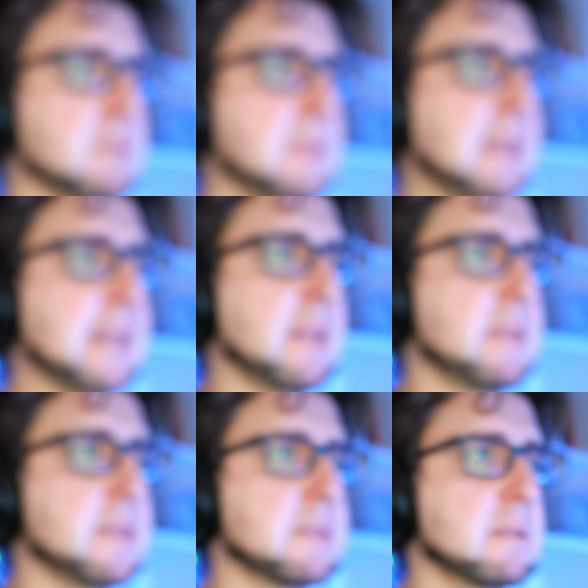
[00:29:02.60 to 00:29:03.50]
something
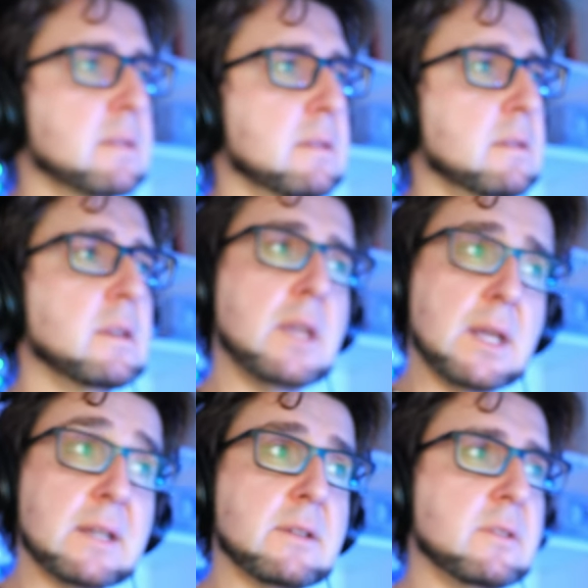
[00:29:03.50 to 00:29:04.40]
like this.
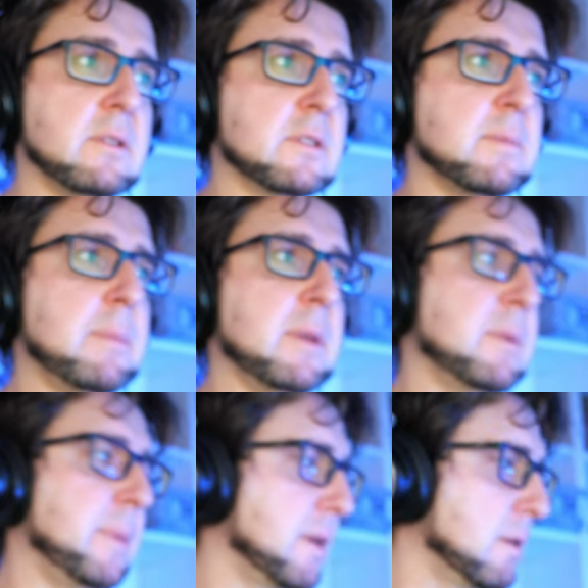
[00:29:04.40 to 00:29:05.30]
Yeah, that looks maybe a
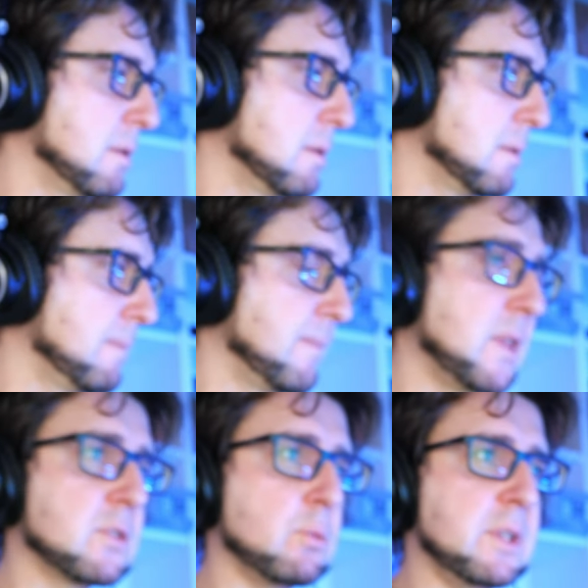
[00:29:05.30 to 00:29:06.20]
bit better.
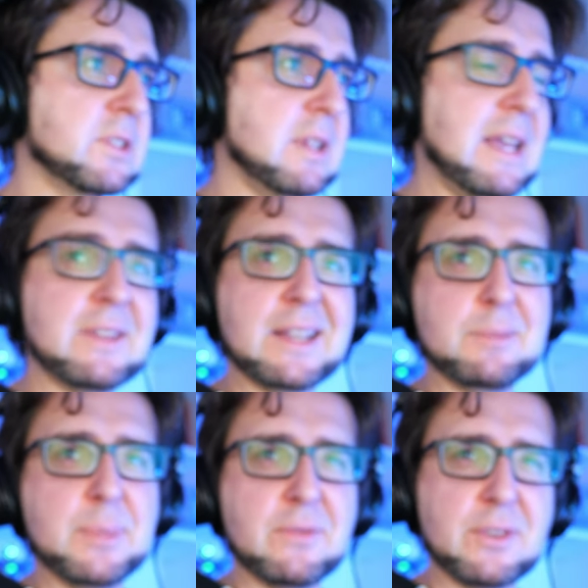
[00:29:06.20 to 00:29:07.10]
So we still have
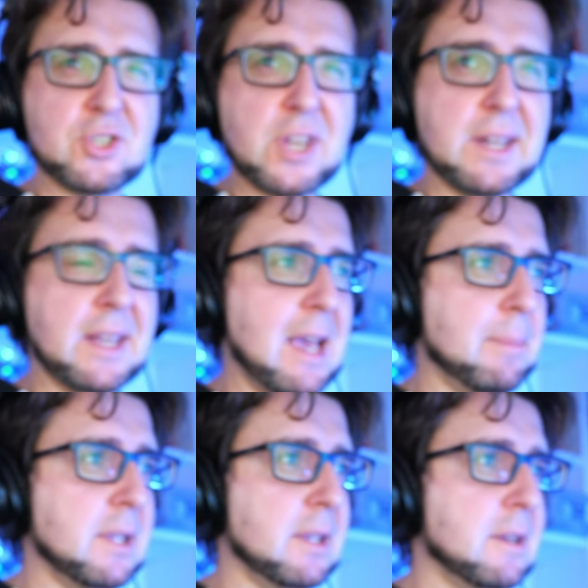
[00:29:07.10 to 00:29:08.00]
like a bit of a shading
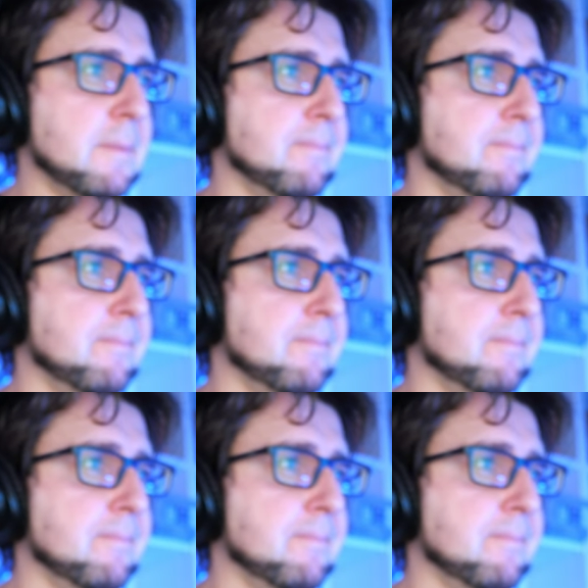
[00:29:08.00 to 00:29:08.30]
happening here.